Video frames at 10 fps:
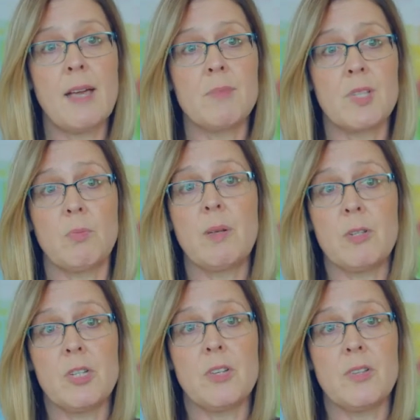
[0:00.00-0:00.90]
So we
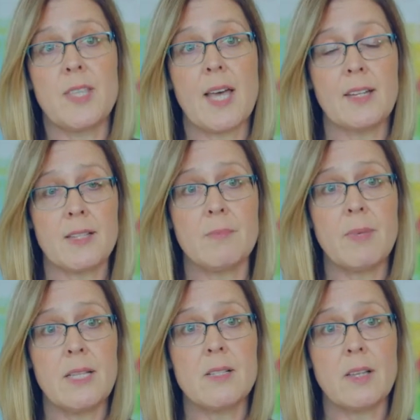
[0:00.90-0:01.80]
would use that as a
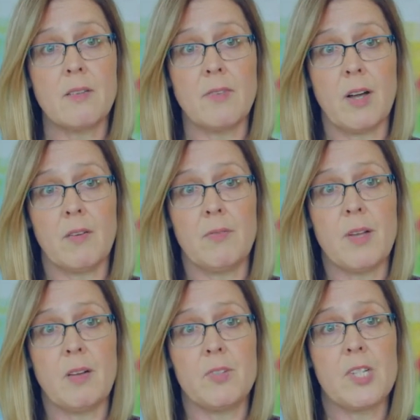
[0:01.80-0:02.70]
means of
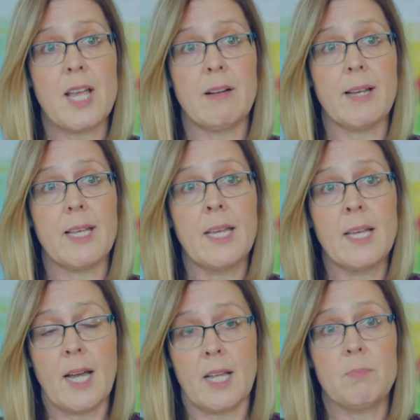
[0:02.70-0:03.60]
sharing
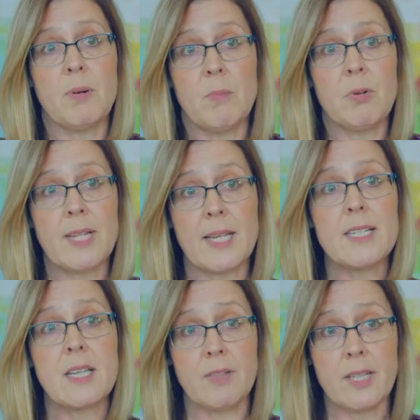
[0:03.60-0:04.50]
and promoting
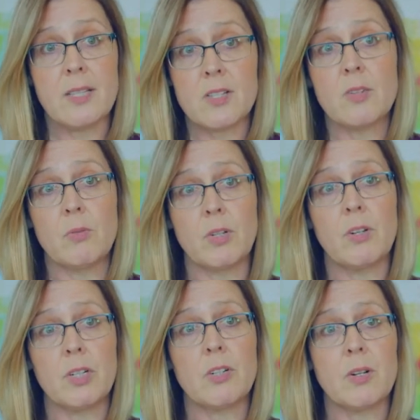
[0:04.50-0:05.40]
activity that's going
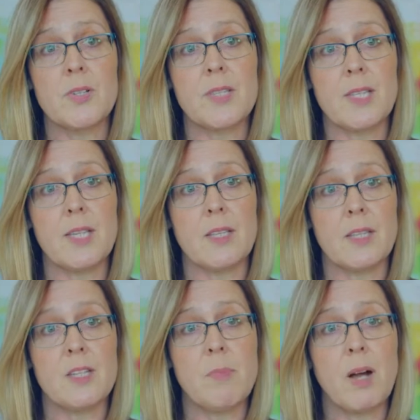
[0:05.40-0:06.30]
on across the
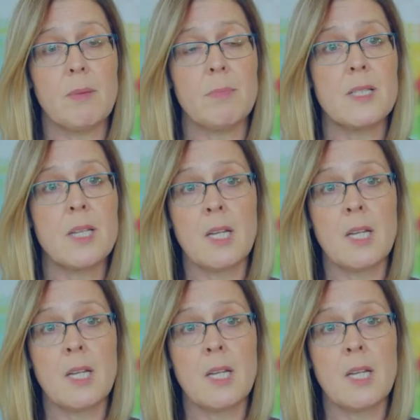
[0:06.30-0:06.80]
department.